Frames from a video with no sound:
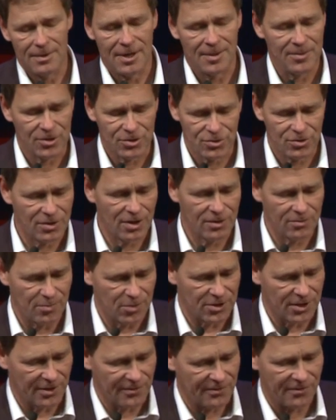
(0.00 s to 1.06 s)
I'm not sure how to
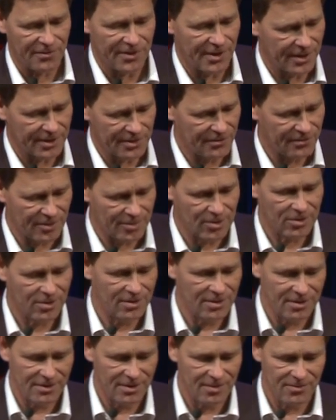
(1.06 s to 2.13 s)
pronounce this in English, so I'm not,
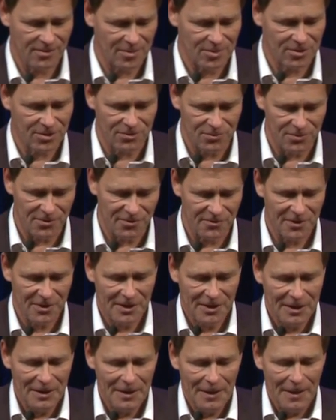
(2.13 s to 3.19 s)
so I'm not going to do this.
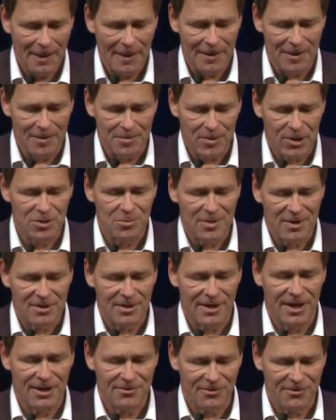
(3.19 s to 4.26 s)
Um, monomethyl
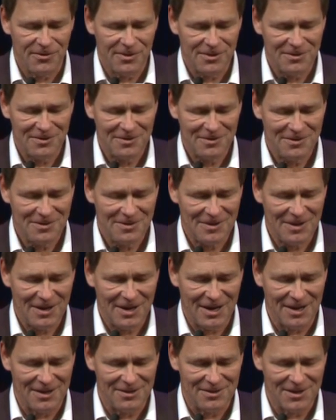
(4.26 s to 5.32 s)
hydrazine
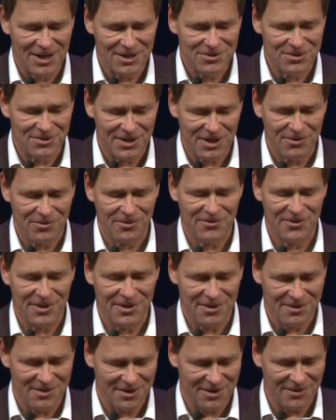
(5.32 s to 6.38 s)
and nitrogen tetroxide,
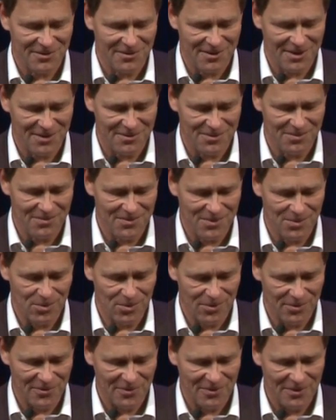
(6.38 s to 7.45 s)
I think, are the, the
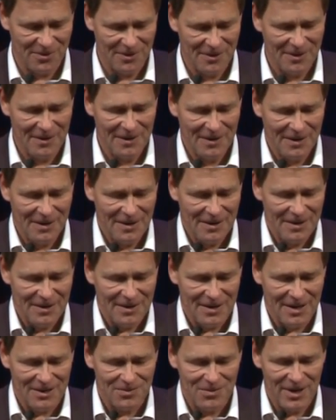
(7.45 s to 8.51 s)
words.
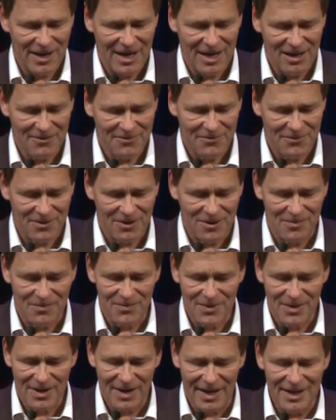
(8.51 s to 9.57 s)
And we have
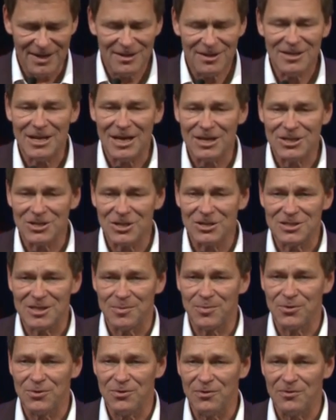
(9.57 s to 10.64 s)
um, 18 engines that
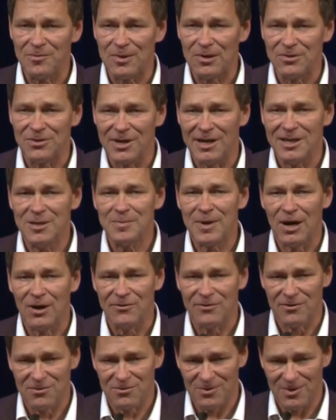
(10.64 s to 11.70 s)
produce about 90
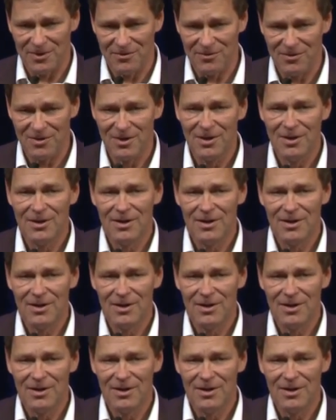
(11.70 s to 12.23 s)
pounds of thrust.